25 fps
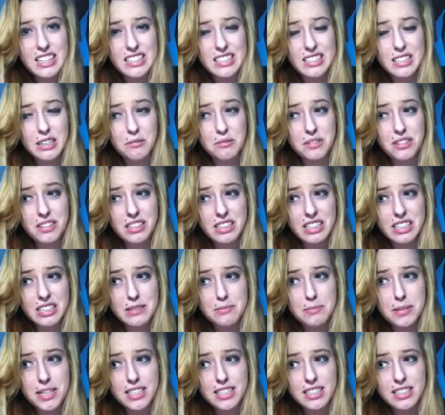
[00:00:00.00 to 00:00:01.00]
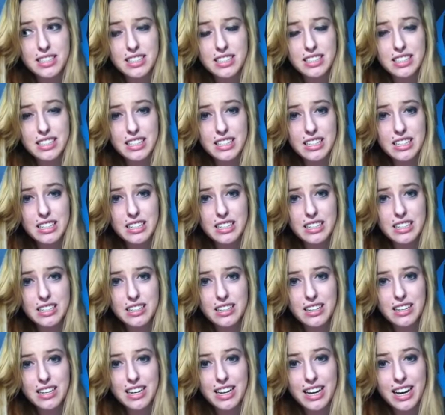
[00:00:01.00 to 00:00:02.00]
Someone that's basically
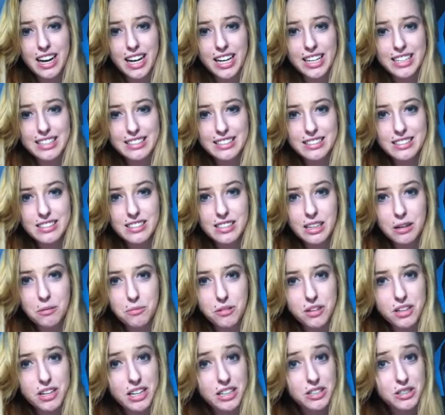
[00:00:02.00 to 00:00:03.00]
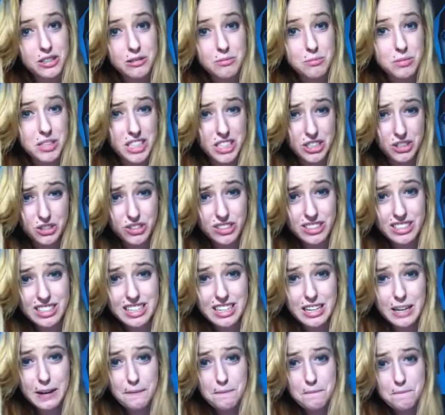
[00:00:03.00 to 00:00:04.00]
not someone I should be interested
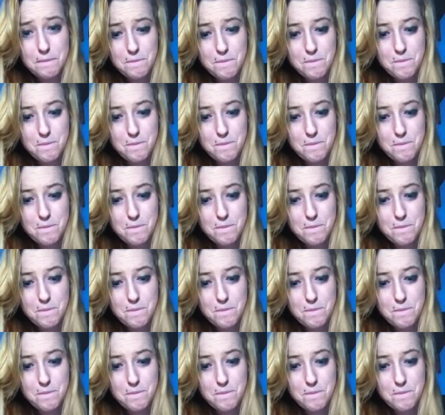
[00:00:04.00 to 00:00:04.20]
in.